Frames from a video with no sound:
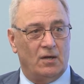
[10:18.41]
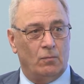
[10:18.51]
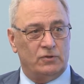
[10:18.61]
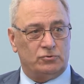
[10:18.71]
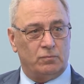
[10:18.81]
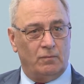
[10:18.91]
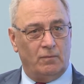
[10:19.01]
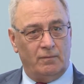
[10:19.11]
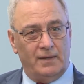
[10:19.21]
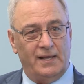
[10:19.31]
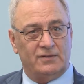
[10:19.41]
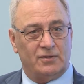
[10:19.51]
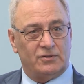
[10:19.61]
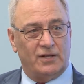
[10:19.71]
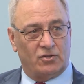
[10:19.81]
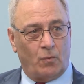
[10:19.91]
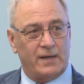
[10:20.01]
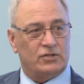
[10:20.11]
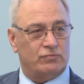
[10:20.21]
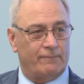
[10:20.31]
which is
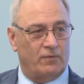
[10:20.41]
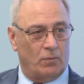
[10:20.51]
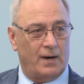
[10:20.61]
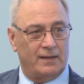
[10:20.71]
quite a trip from where